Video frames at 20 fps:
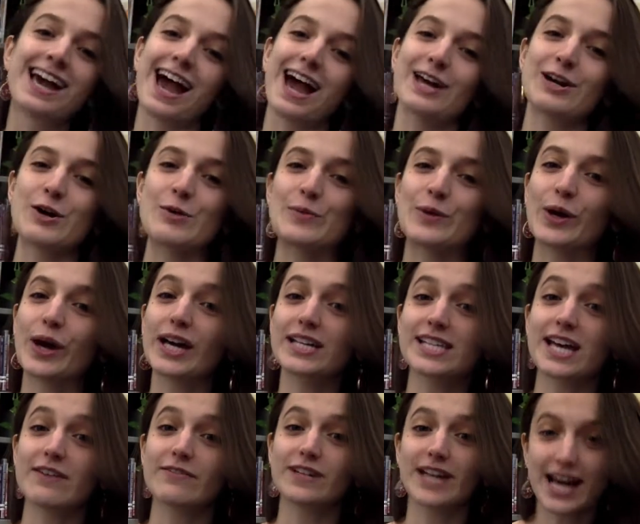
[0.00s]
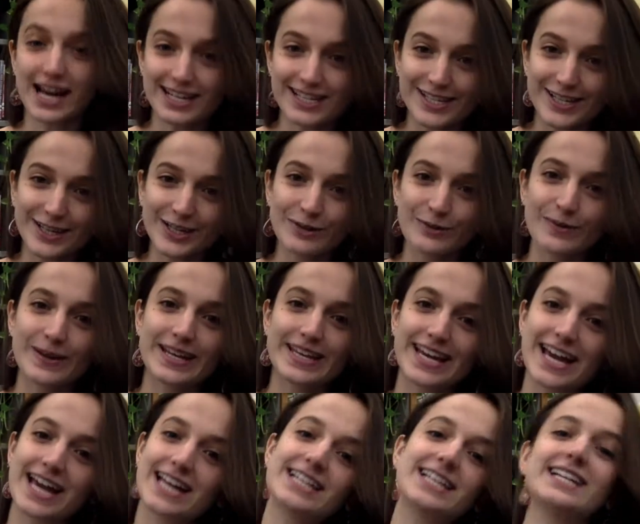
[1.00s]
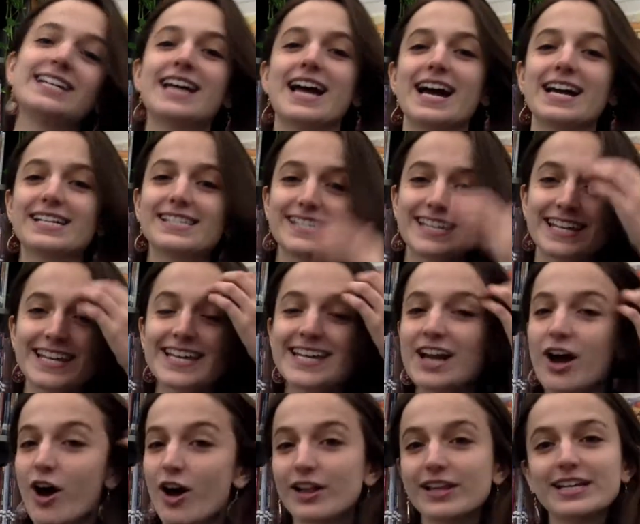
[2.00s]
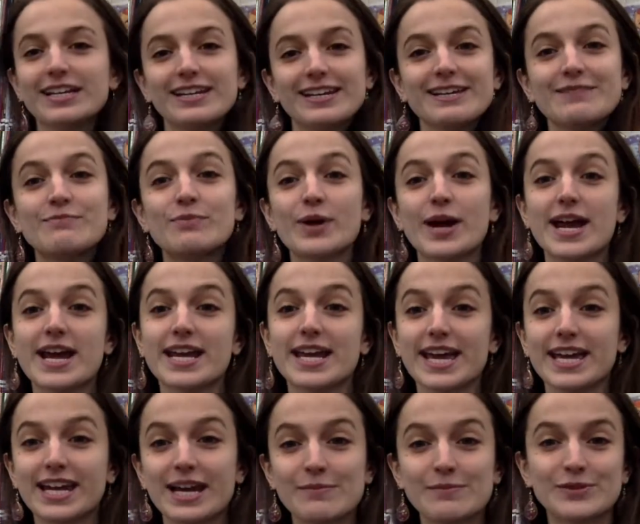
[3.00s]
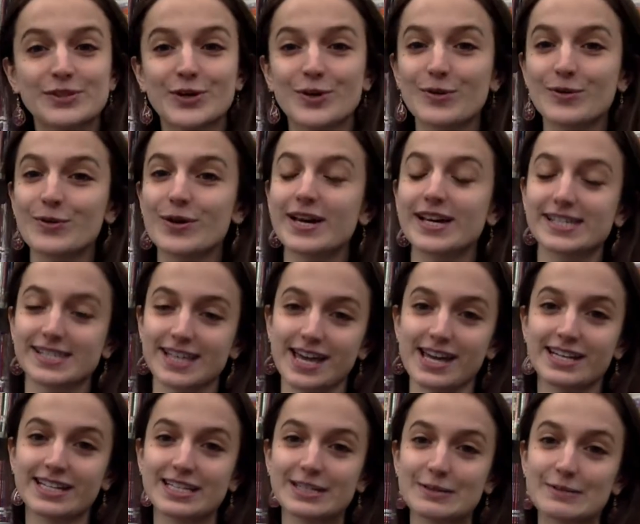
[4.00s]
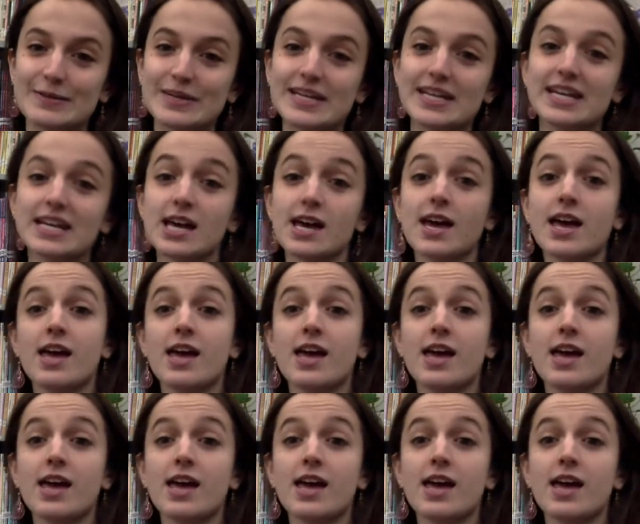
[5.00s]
I hope you guys have an excellent weekend, an excellent holiday break, and I'm so excited to be